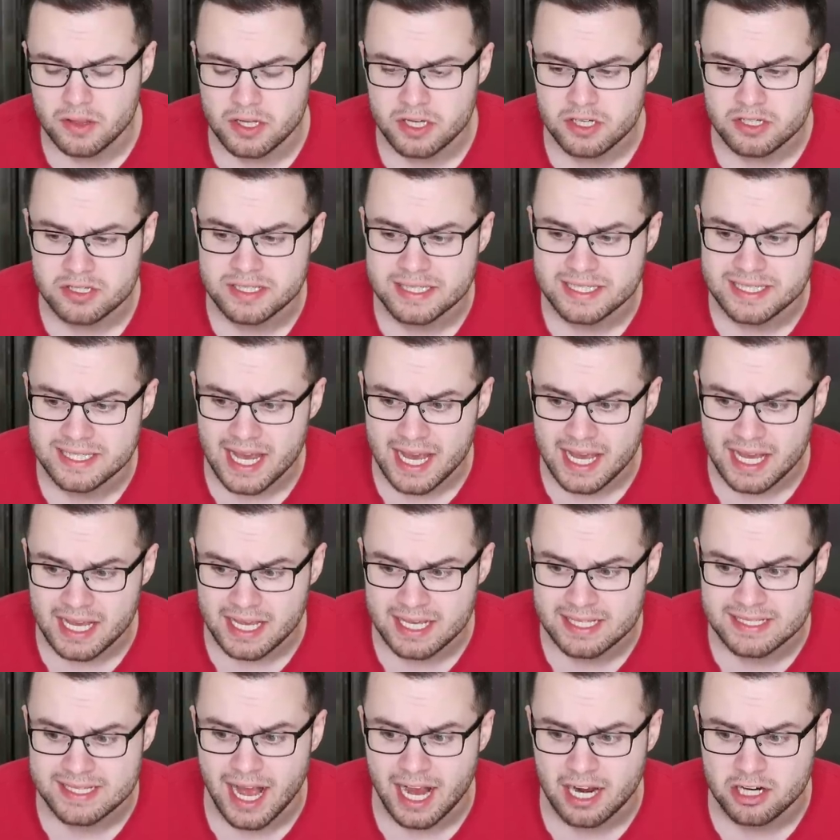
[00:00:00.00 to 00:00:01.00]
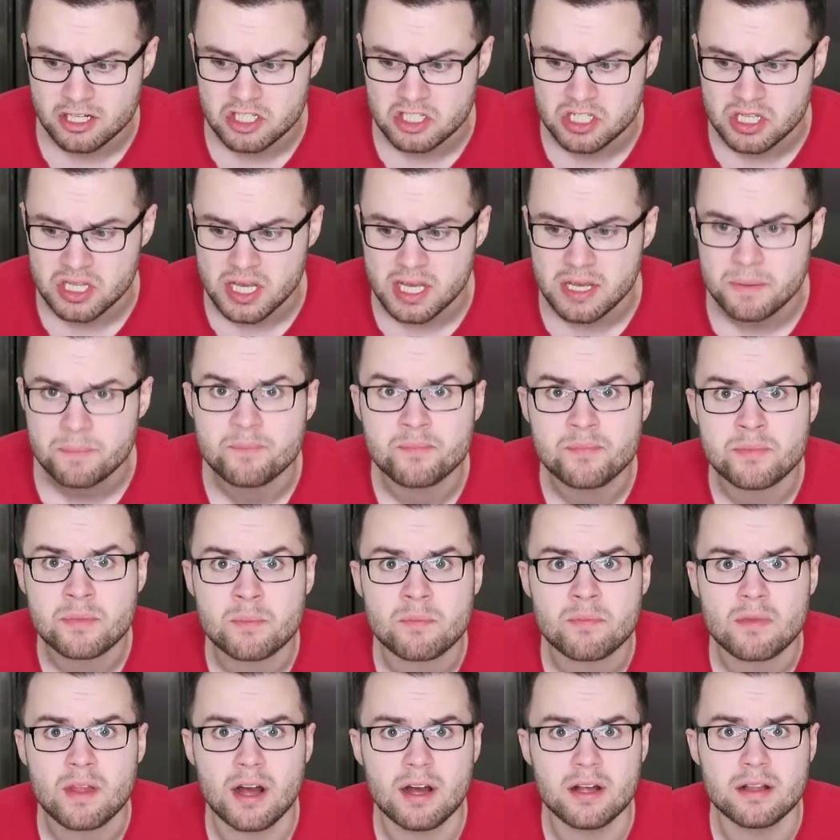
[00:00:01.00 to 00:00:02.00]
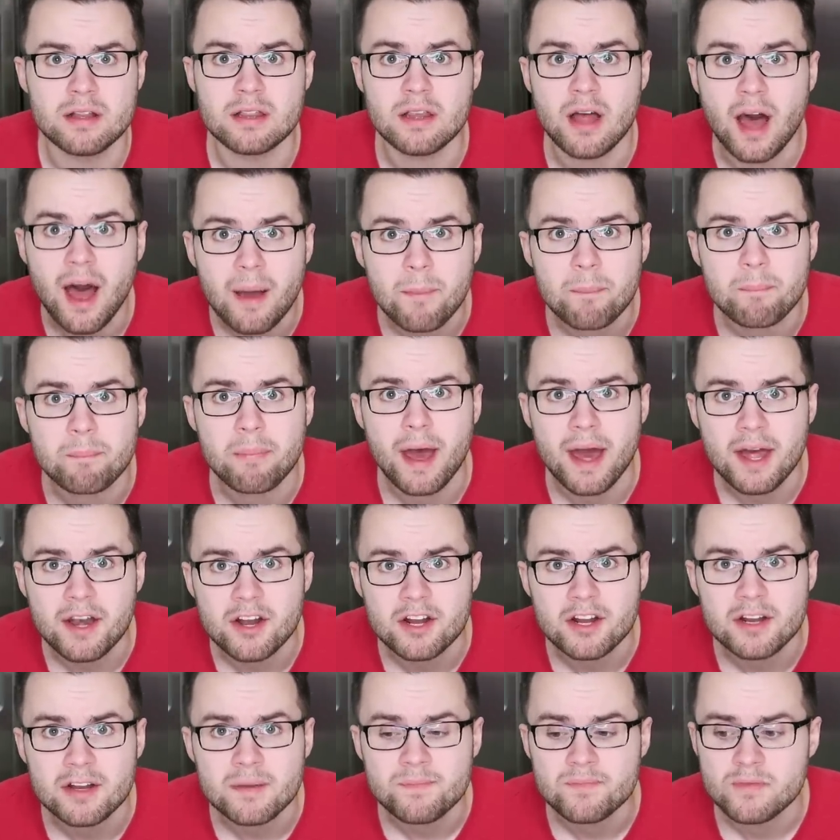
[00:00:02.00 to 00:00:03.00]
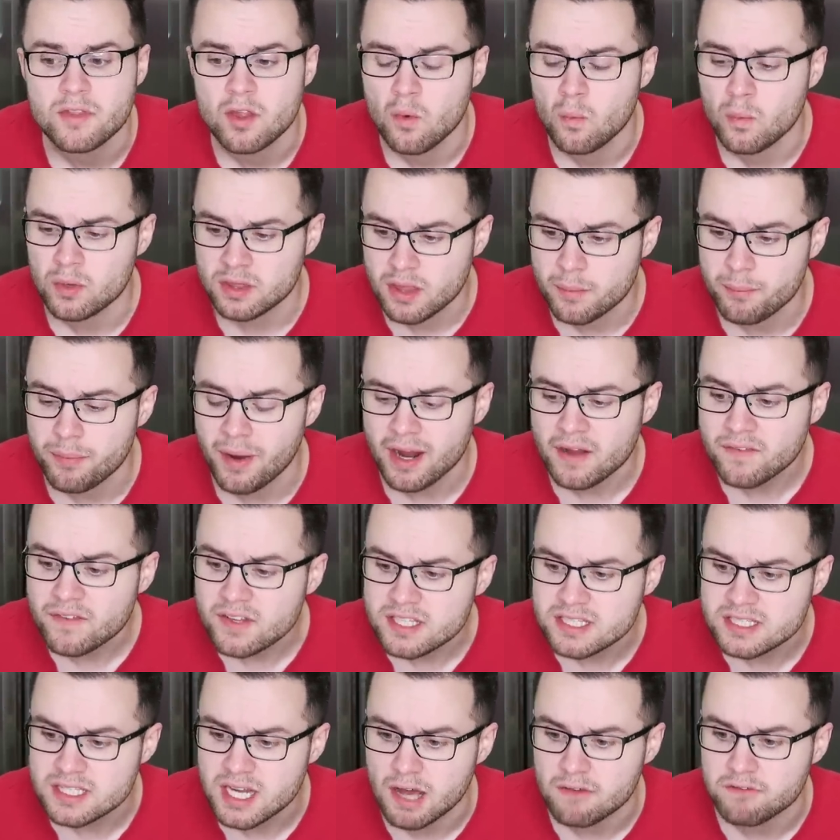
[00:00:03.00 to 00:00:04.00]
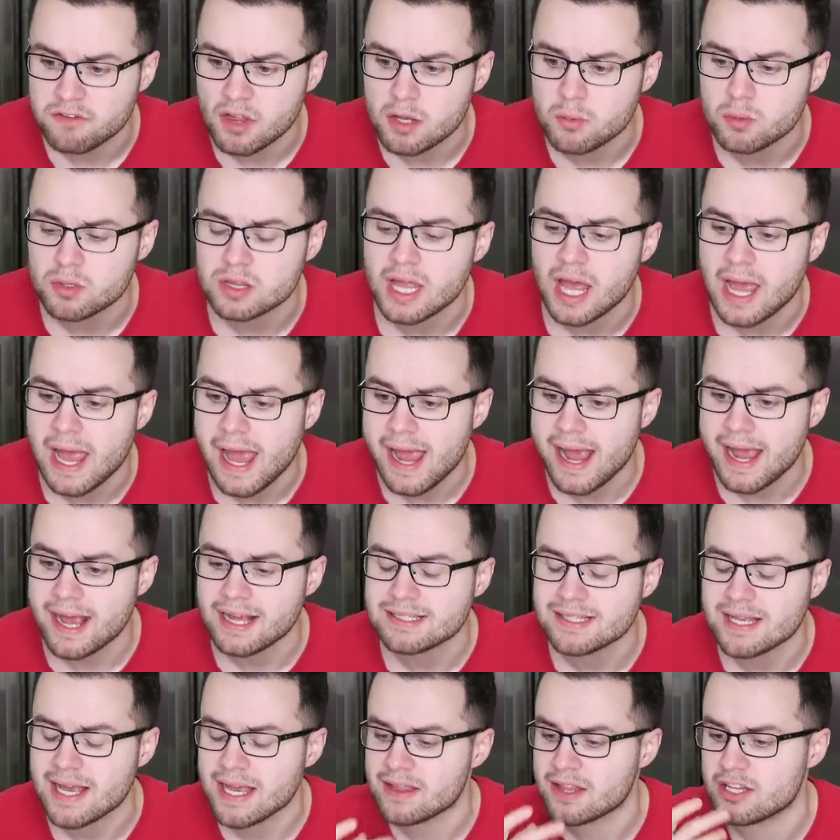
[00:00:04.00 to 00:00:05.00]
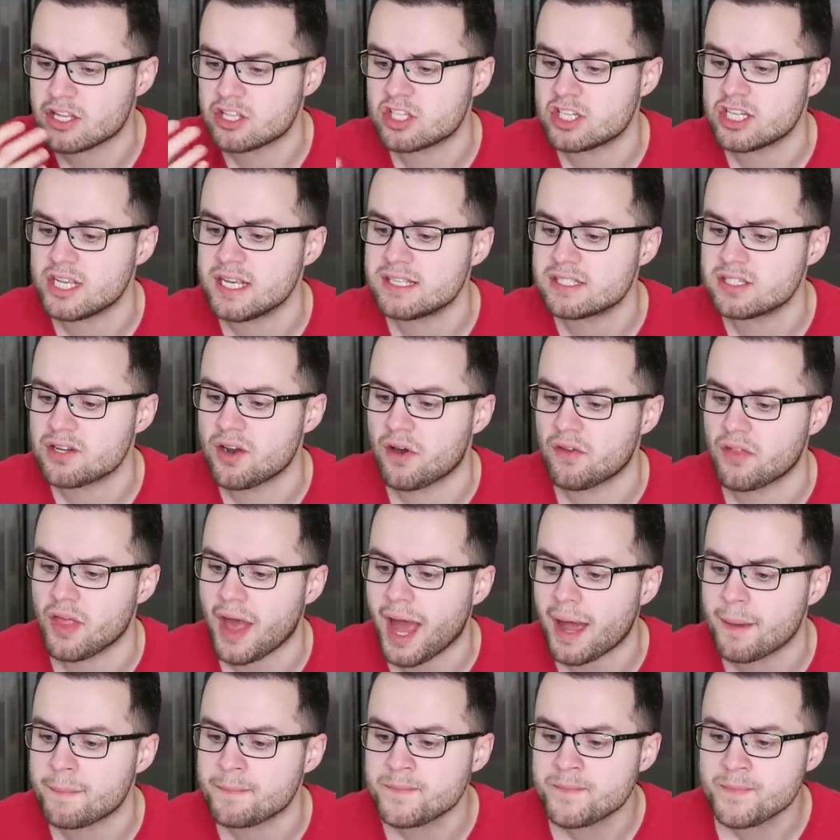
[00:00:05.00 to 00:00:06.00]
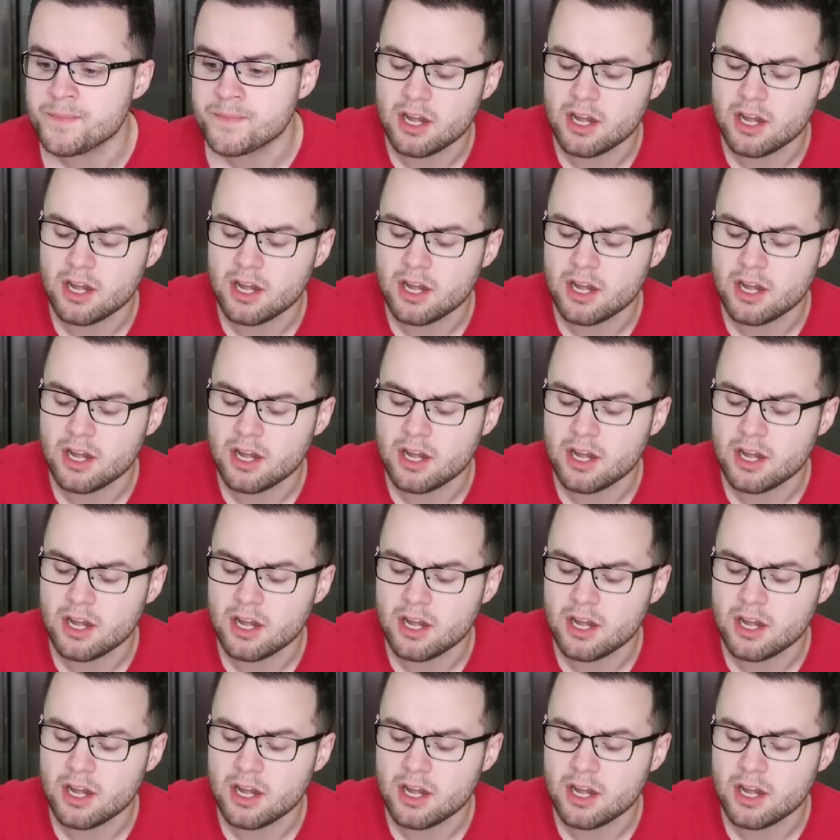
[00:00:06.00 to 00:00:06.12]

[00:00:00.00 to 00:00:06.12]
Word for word: that their steak is actually a lot better with the breakfast stuff, like with the eggs and the cheese and all that.